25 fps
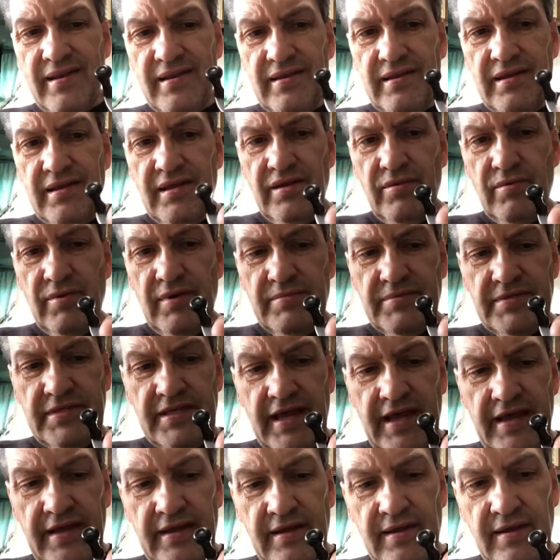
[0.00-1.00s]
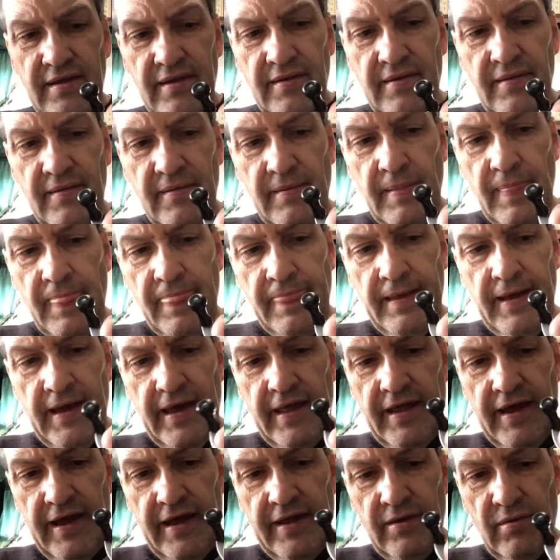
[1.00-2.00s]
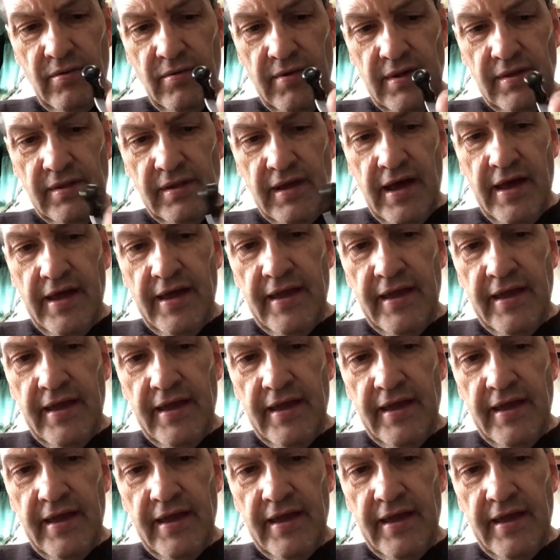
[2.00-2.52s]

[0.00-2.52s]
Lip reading: You know what I'm saying? I don't want a lot.